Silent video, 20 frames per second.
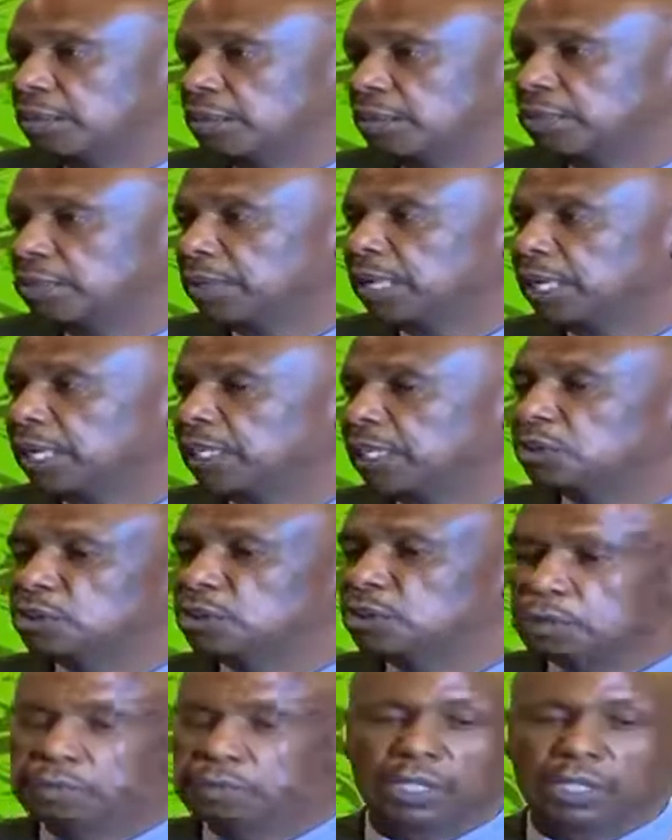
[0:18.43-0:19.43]
But I
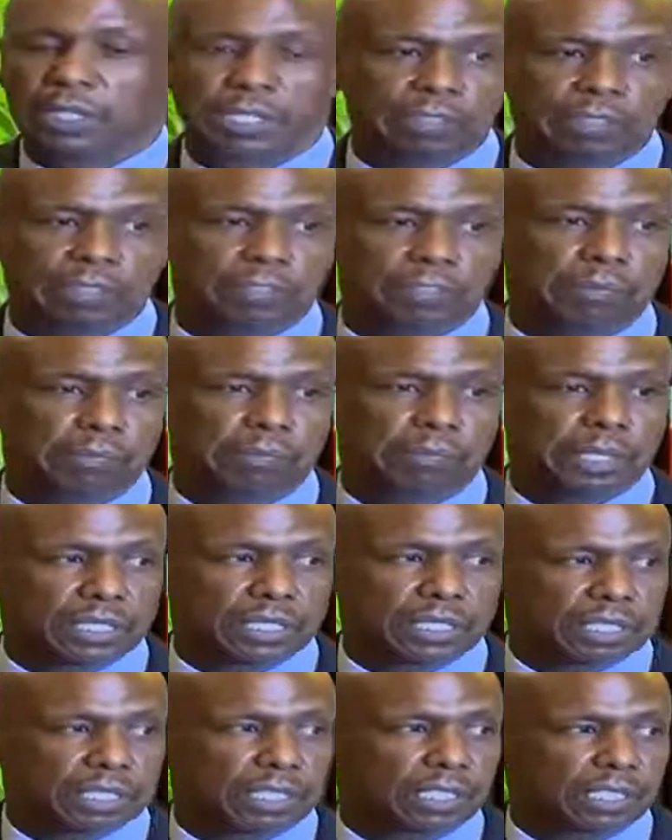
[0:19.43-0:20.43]
do believe
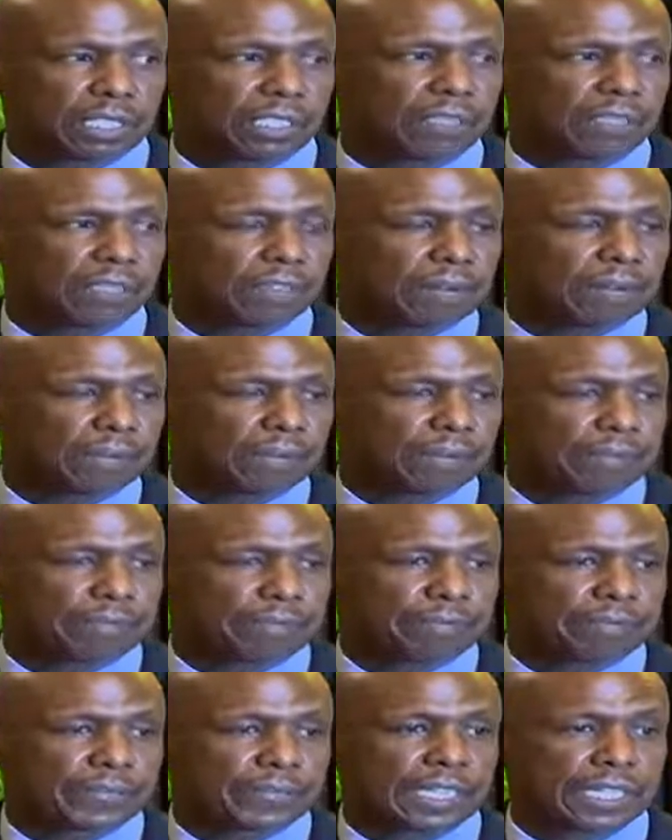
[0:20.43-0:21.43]
personally
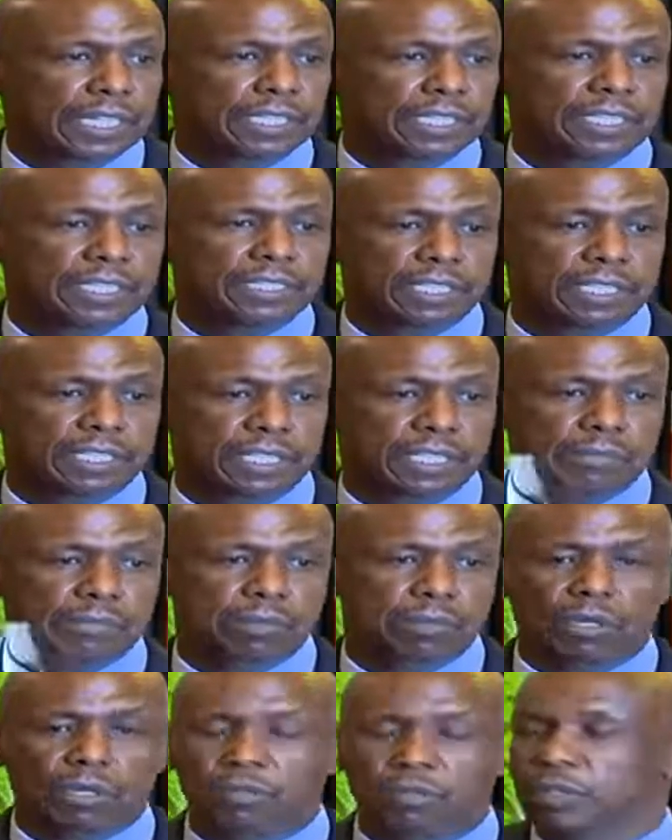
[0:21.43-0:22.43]
in the
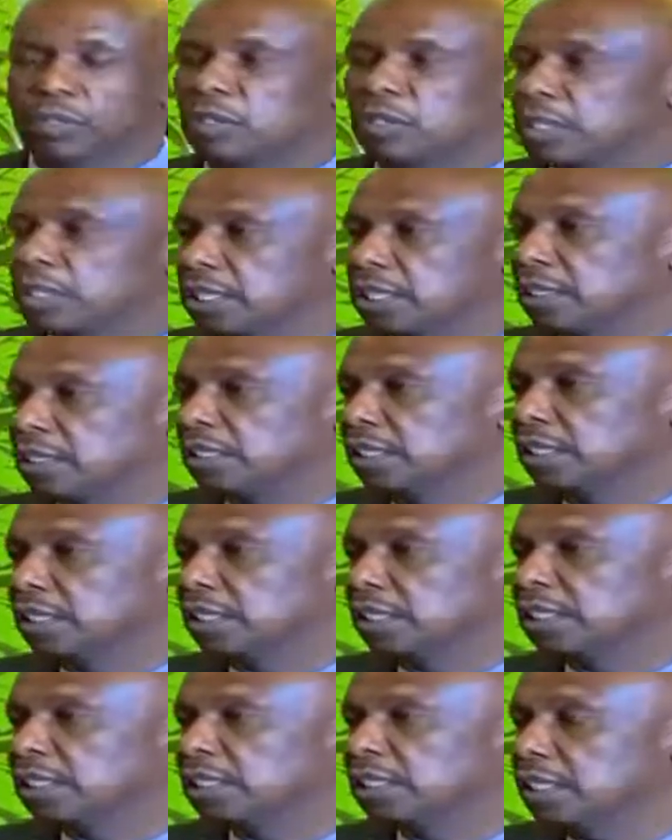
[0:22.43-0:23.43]
team of OKA, that
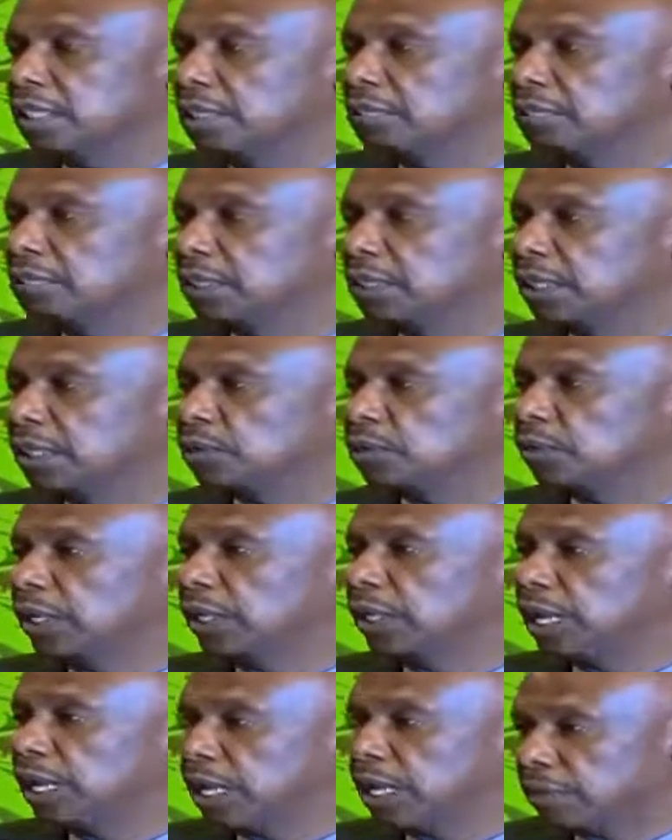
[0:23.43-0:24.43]
the team that we
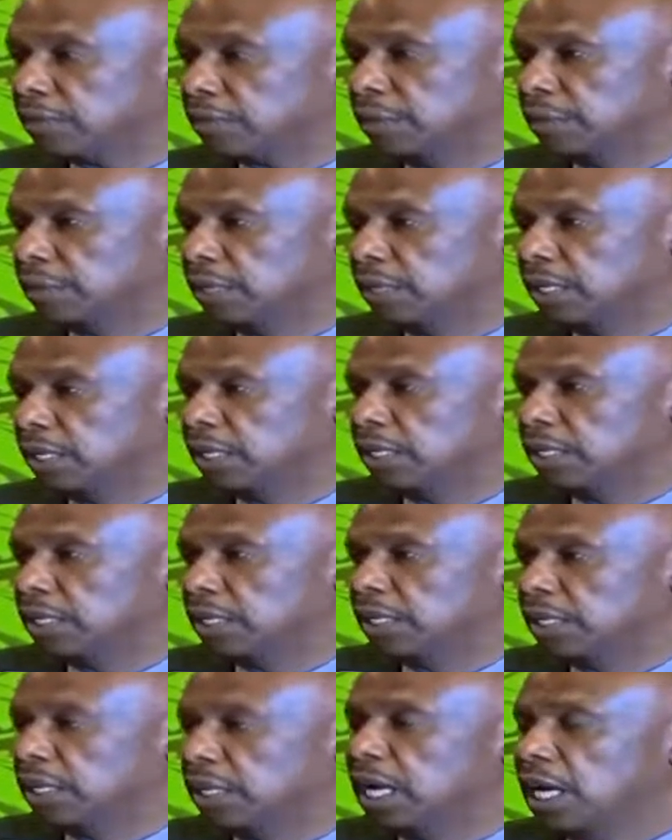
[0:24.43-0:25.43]
have,
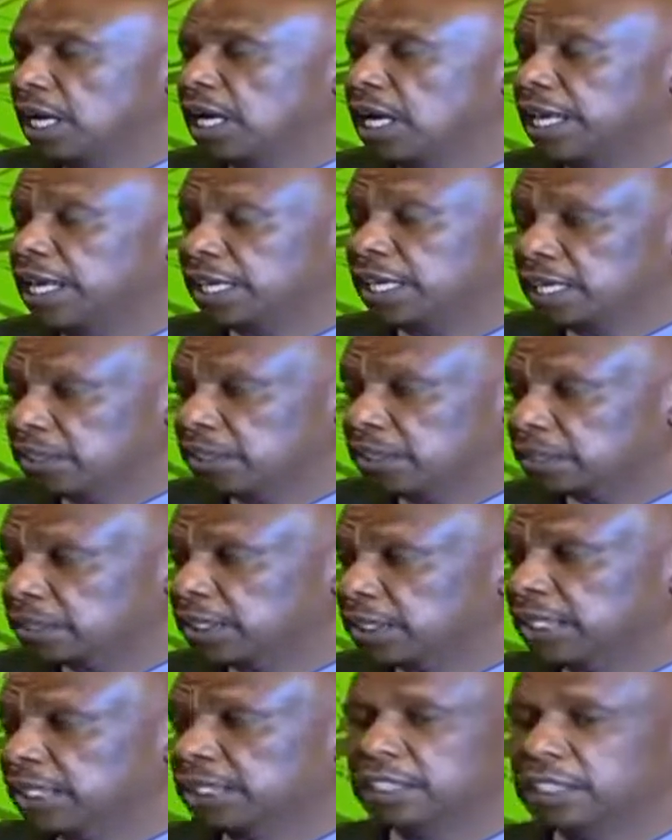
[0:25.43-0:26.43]
and I keep
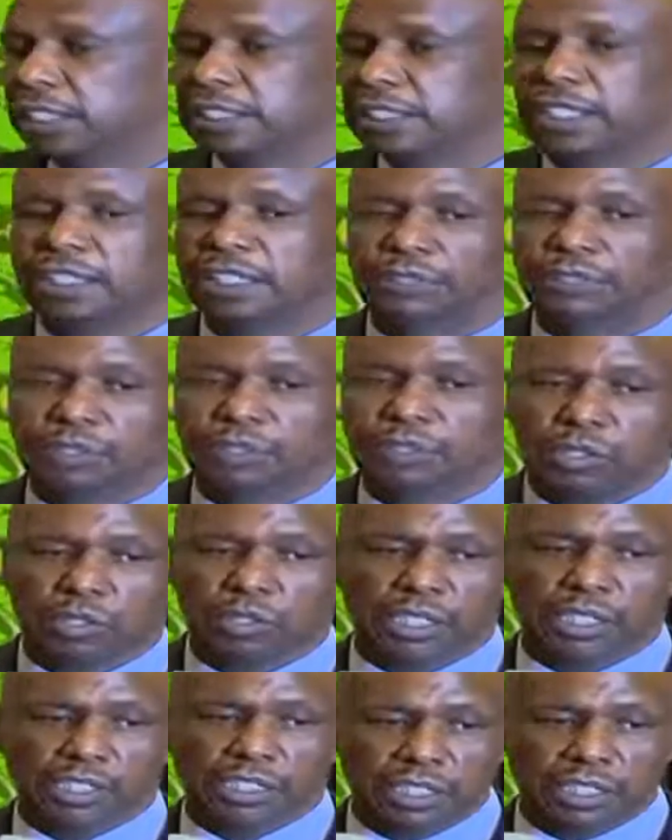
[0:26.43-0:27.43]
saying this, that if you
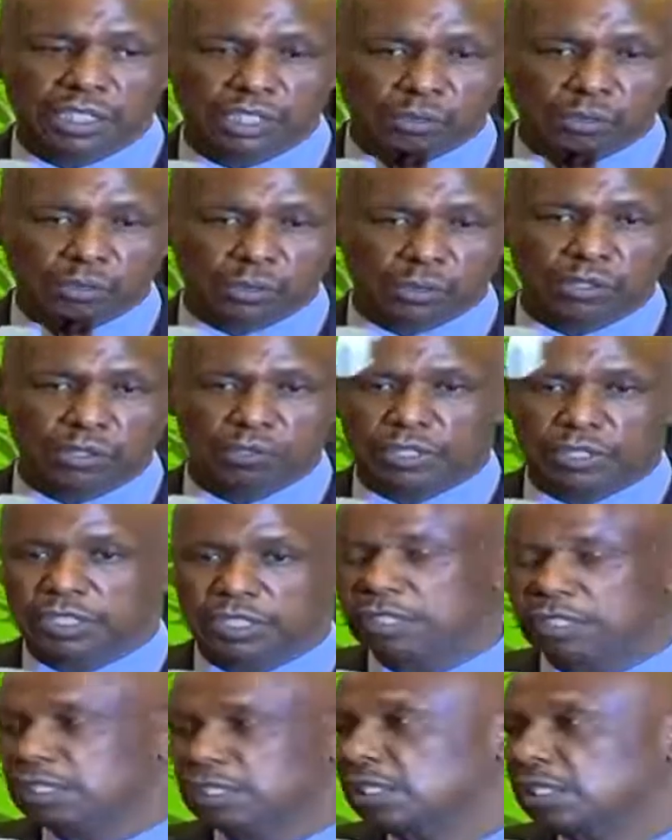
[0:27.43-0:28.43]
look at each one of
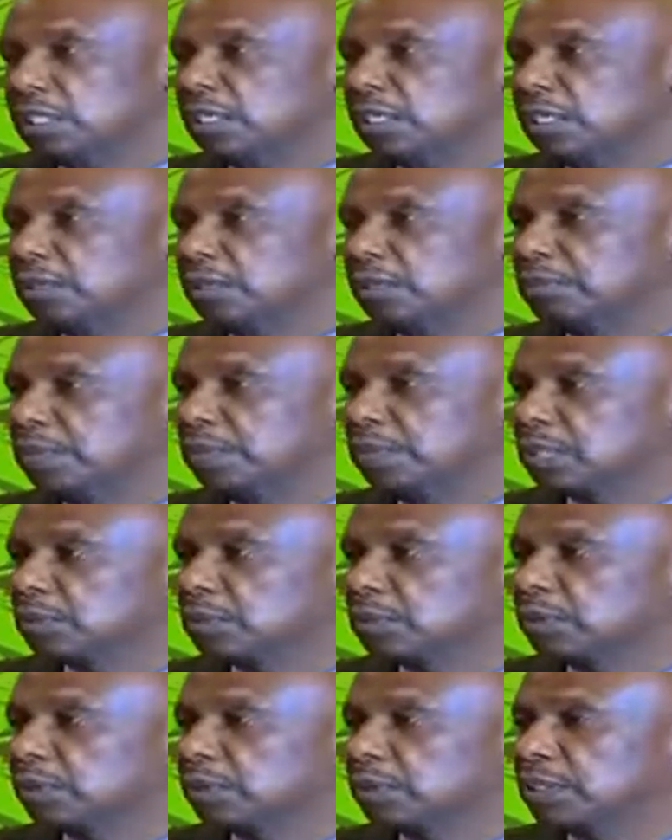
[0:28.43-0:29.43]
these
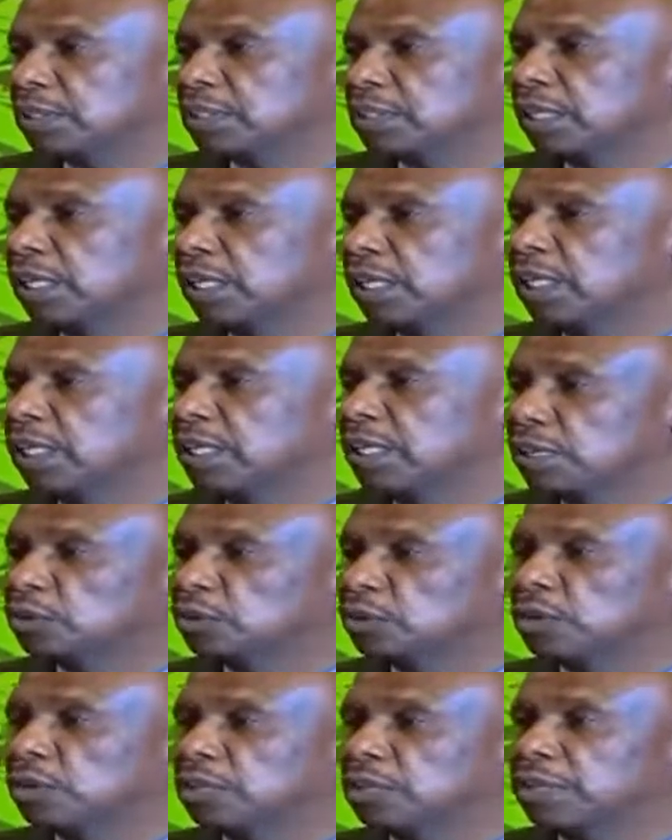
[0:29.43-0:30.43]
principles, each
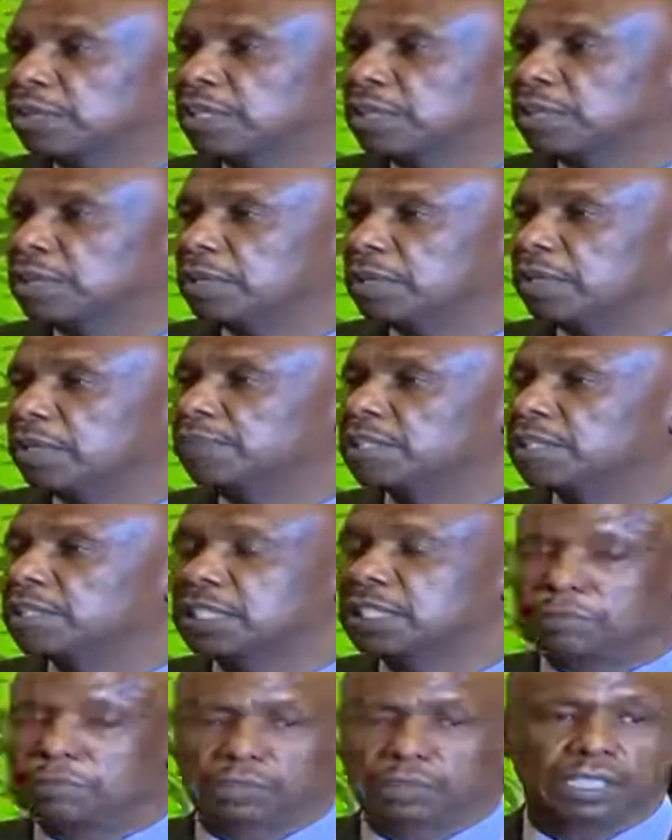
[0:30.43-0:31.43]
one of them have
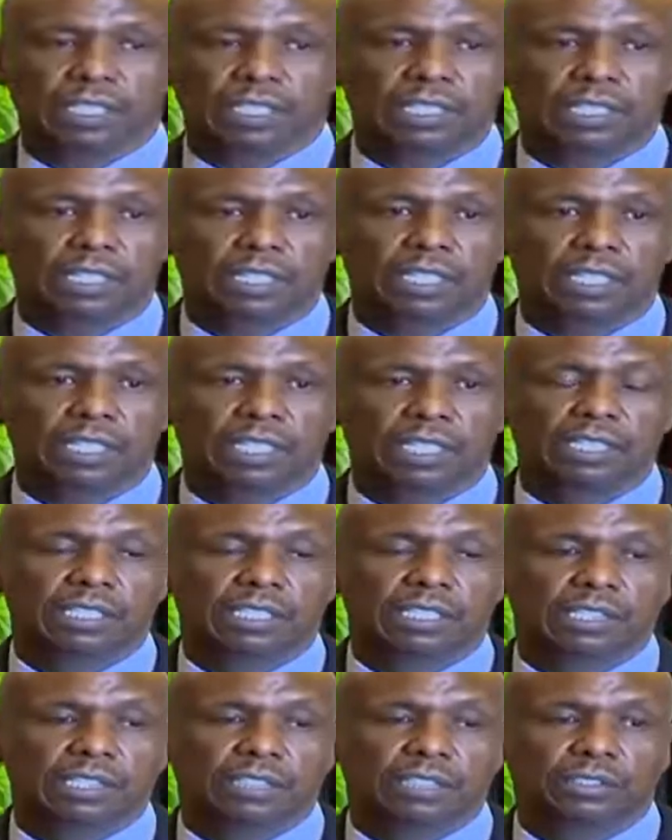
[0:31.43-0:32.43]
something
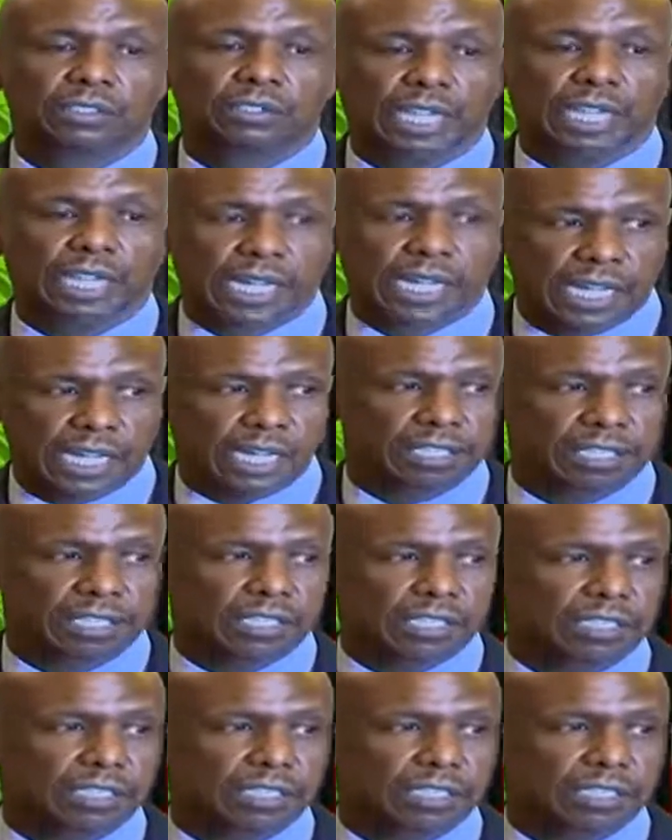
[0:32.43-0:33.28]
to add